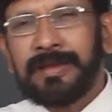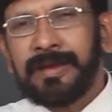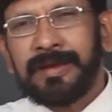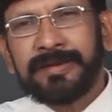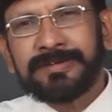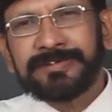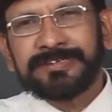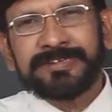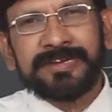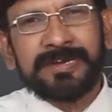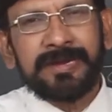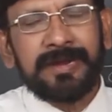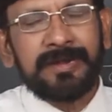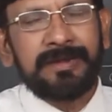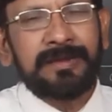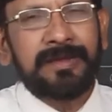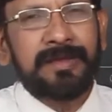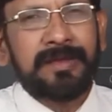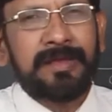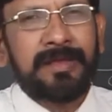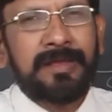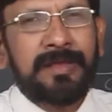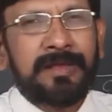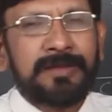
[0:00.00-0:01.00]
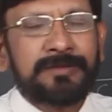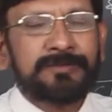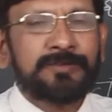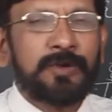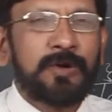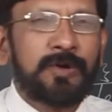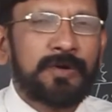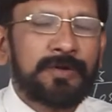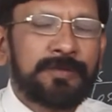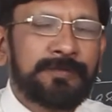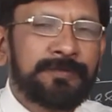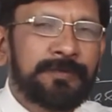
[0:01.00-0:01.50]
Understand?
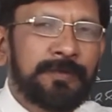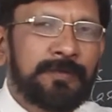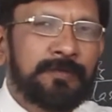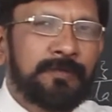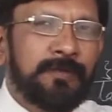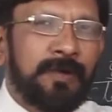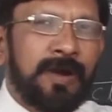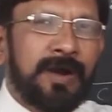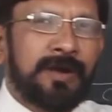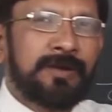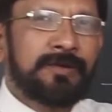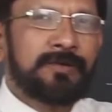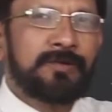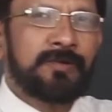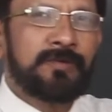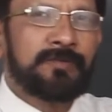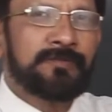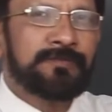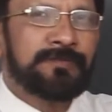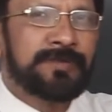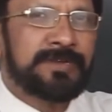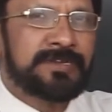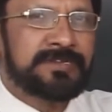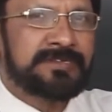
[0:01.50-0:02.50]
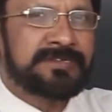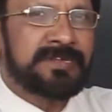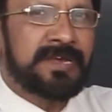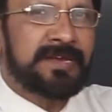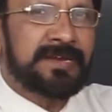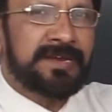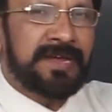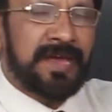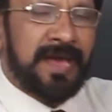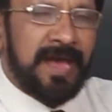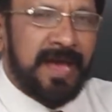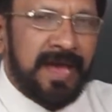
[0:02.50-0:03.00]
So, if you want to fix
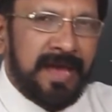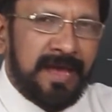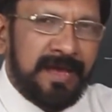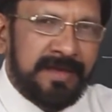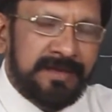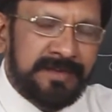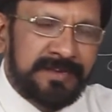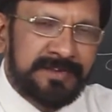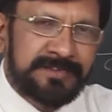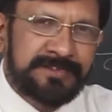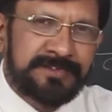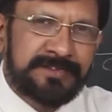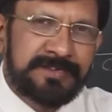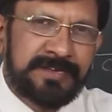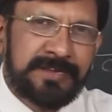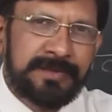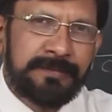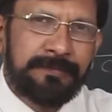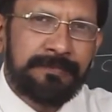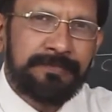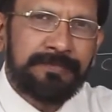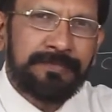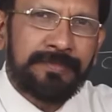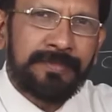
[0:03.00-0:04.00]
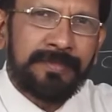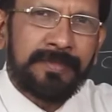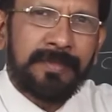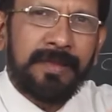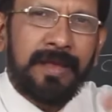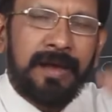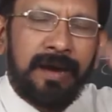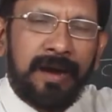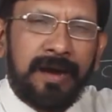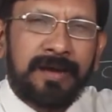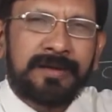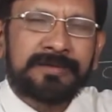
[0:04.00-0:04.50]
an AC
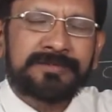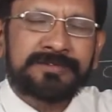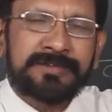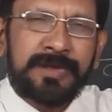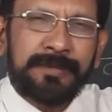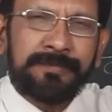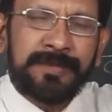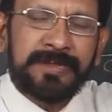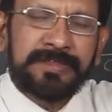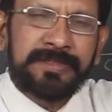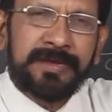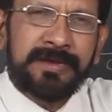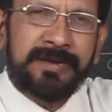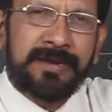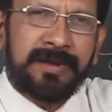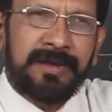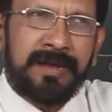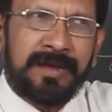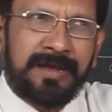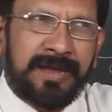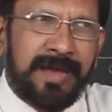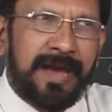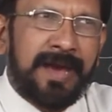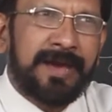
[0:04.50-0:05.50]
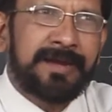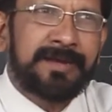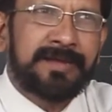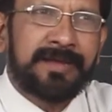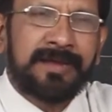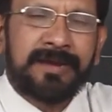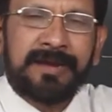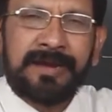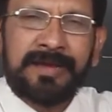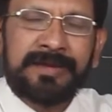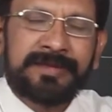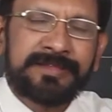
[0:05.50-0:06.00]
or some other
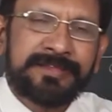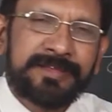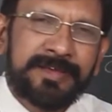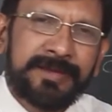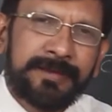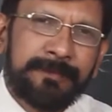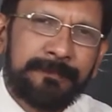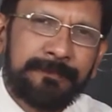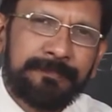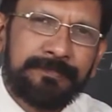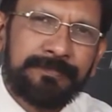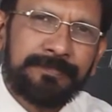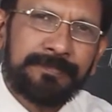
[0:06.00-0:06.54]
carrier like thing